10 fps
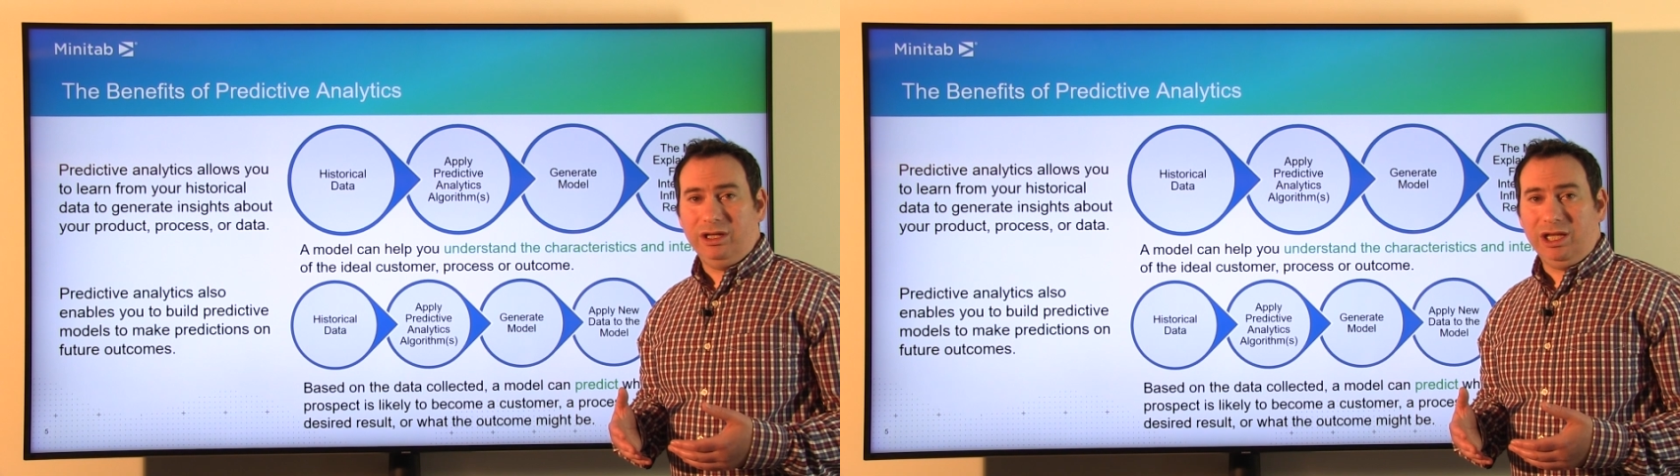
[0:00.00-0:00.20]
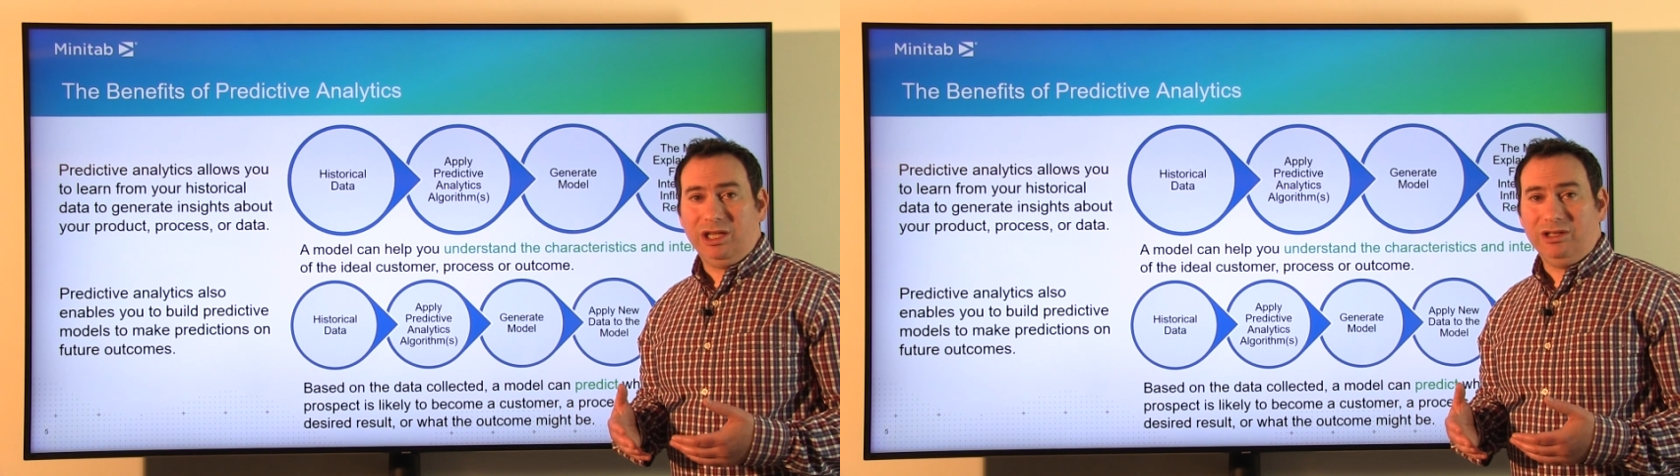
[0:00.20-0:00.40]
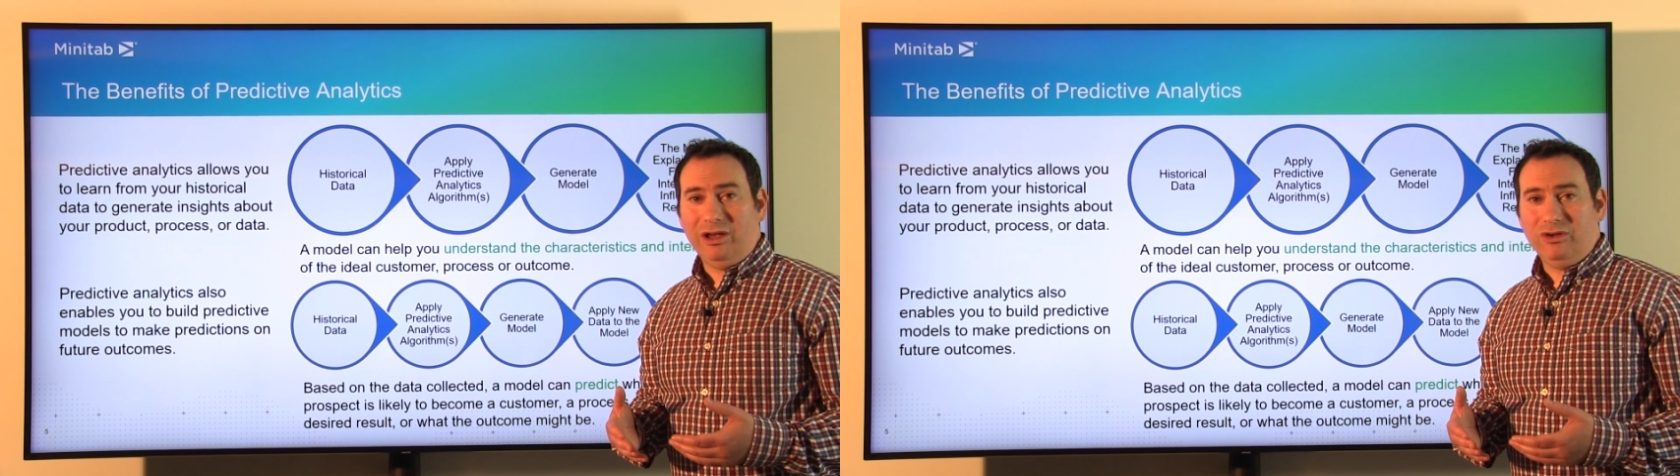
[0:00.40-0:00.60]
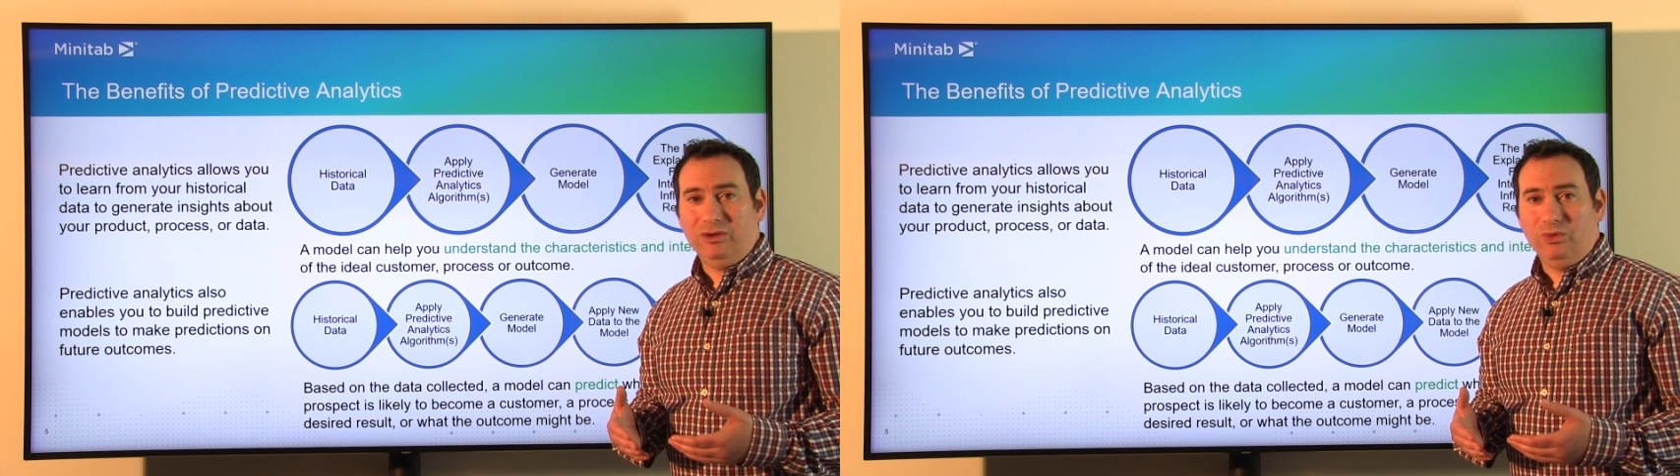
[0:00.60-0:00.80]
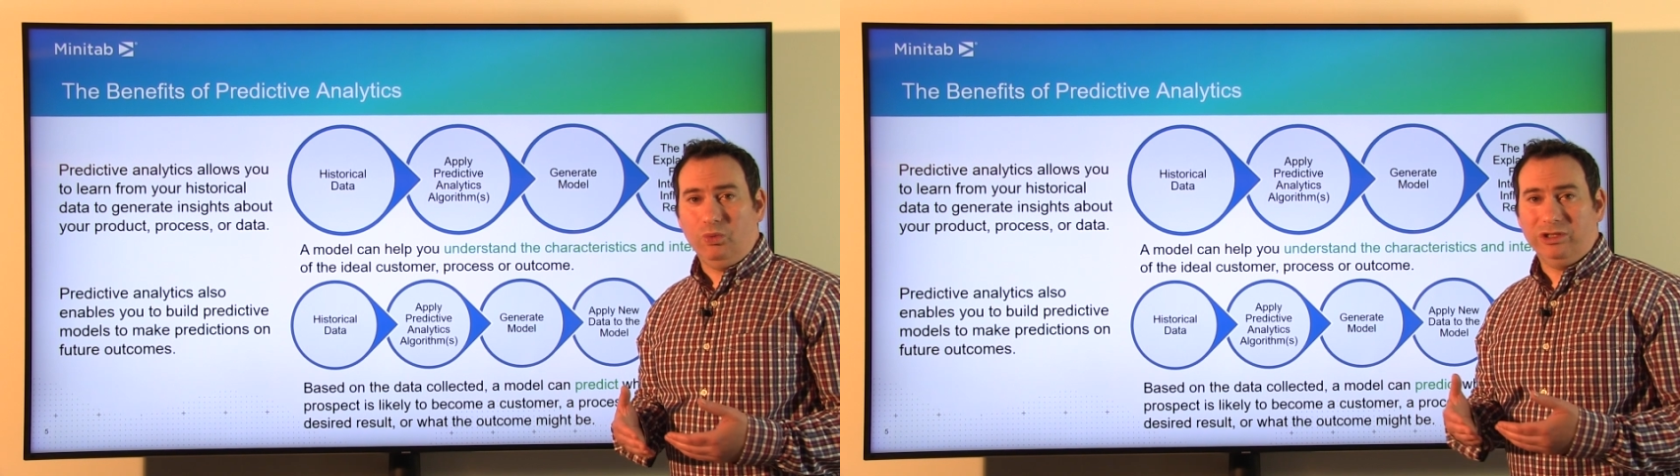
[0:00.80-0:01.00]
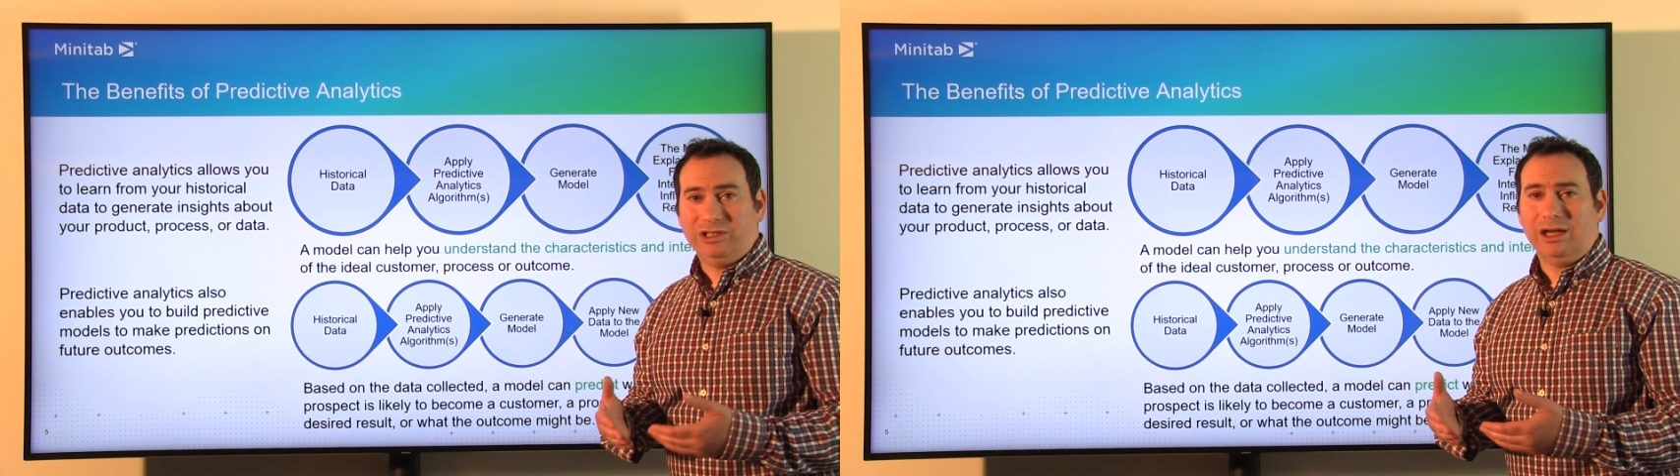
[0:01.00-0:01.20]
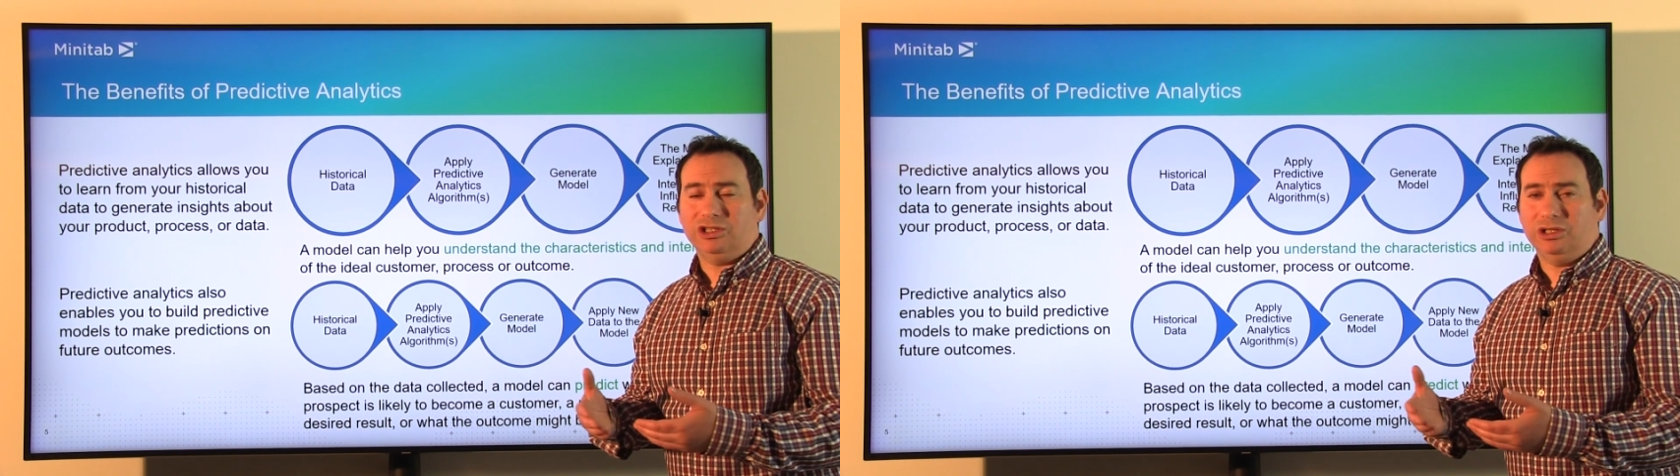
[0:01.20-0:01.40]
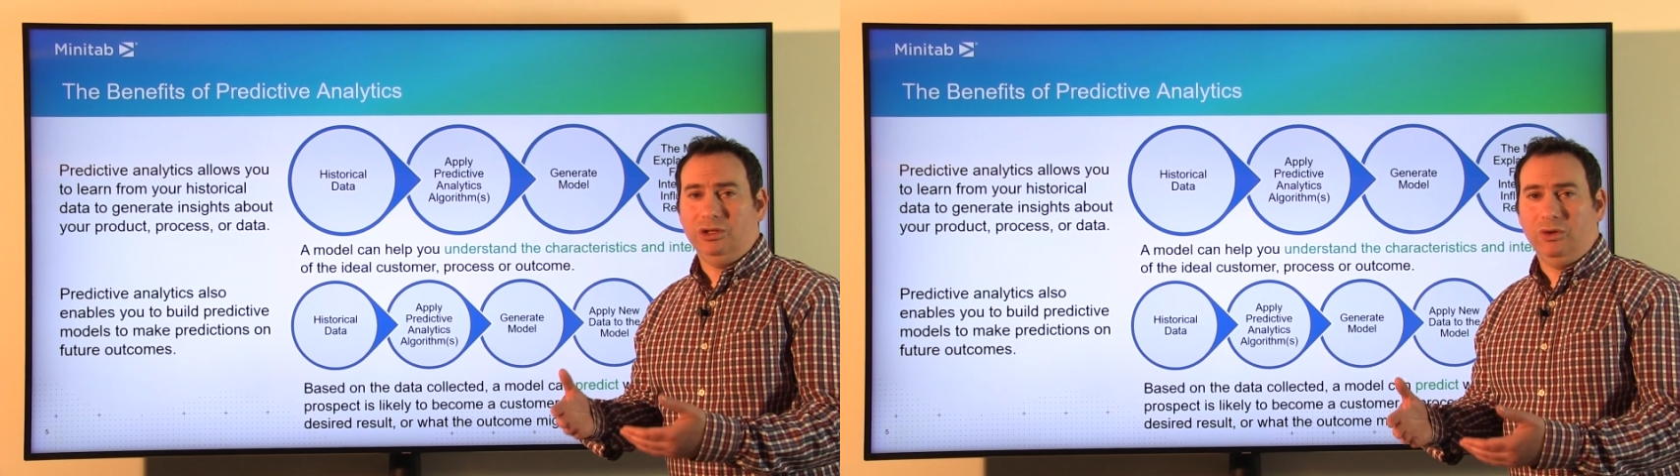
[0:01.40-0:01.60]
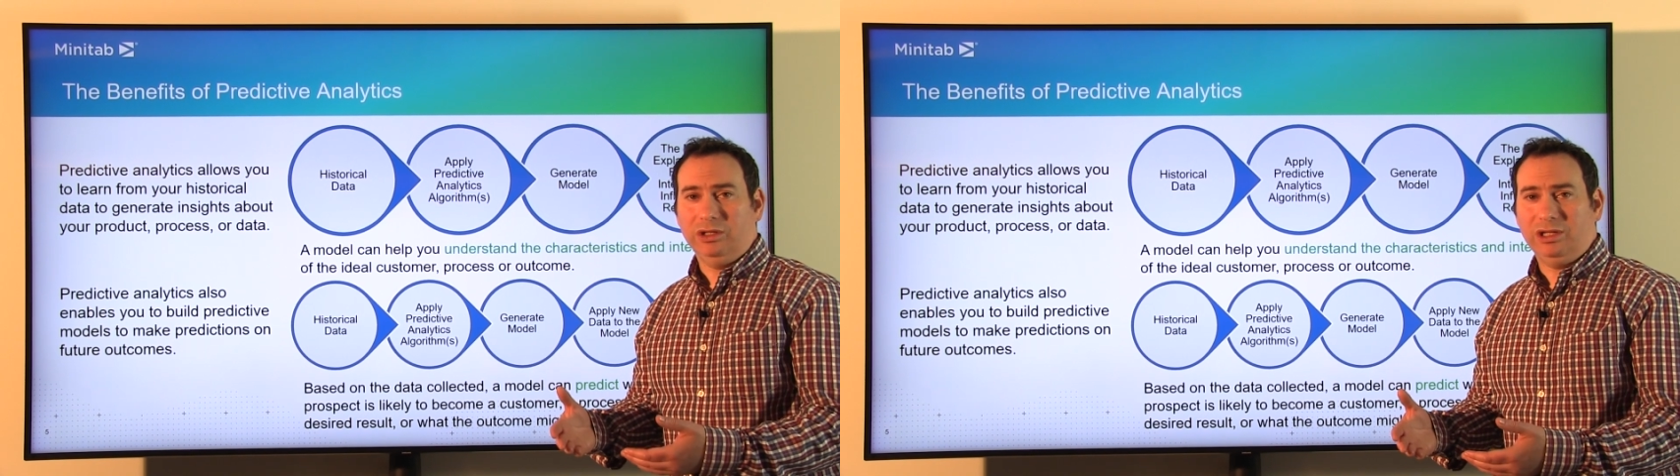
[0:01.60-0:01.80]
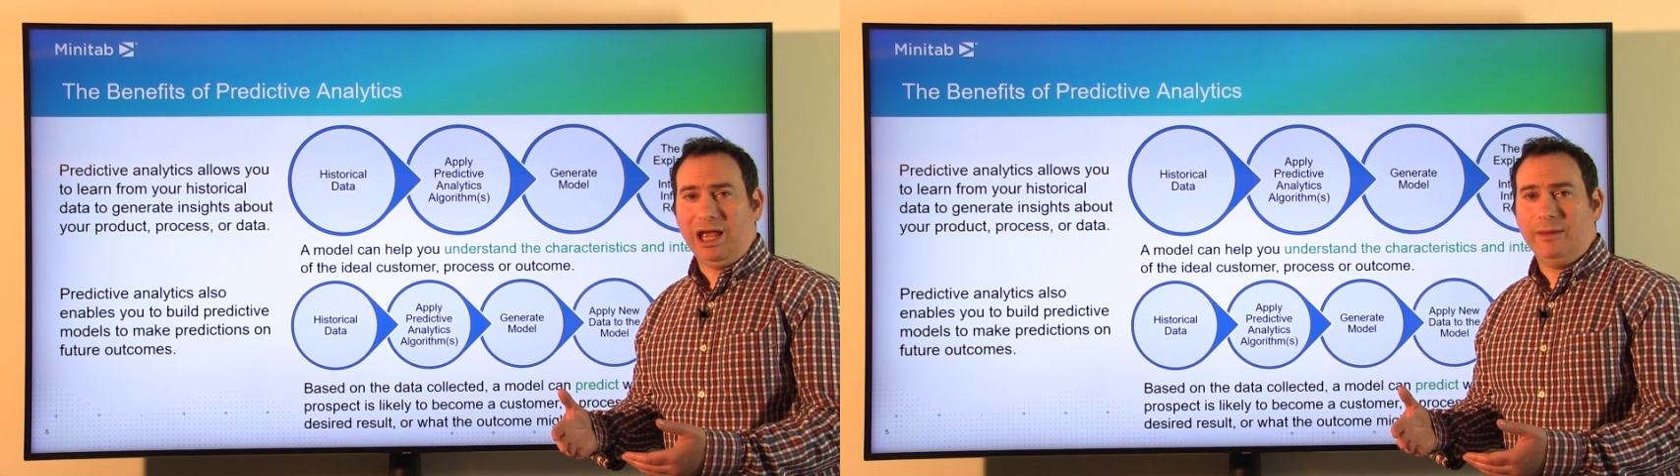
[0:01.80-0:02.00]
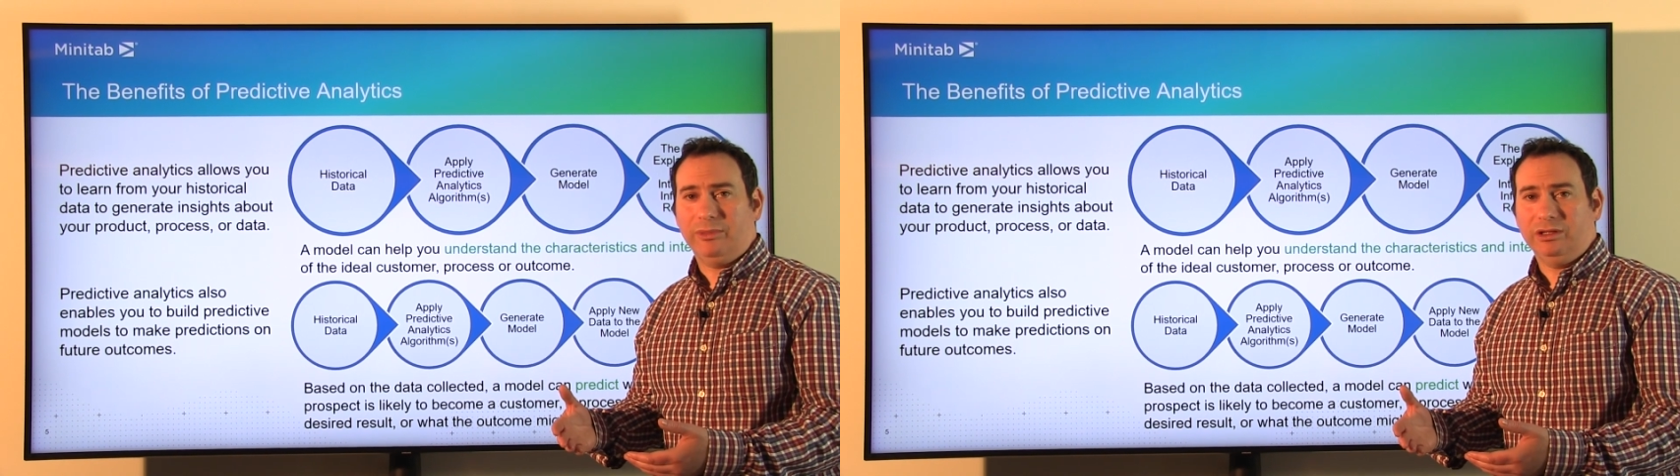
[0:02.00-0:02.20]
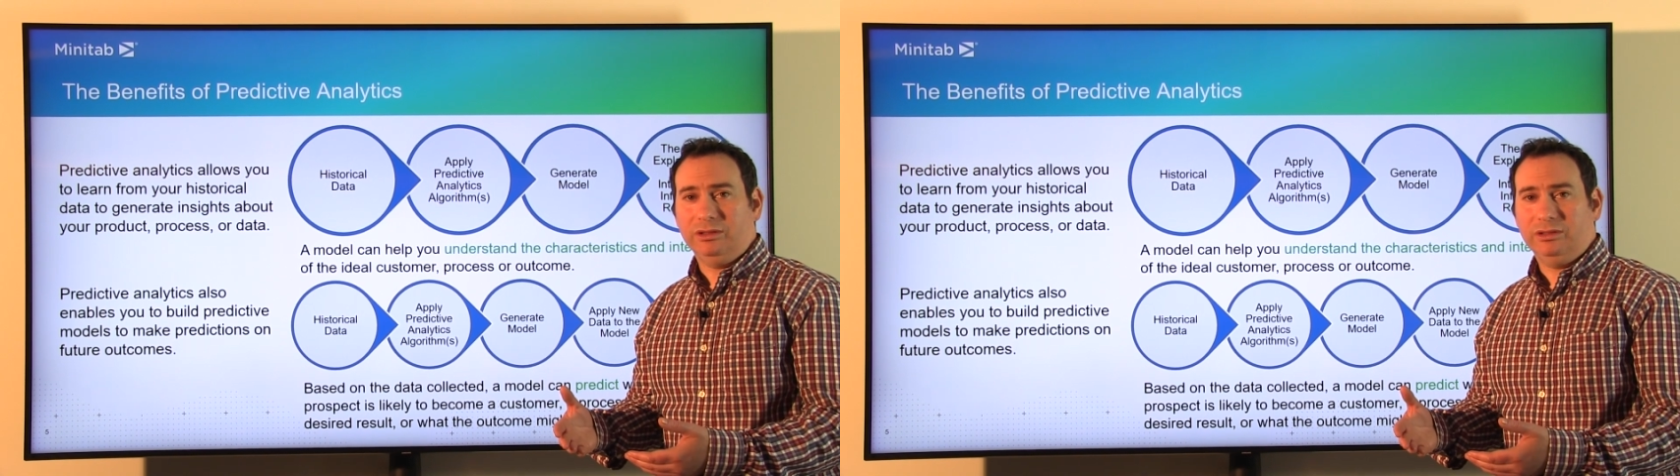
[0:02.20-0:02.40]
It can tell you what's actually going to happen.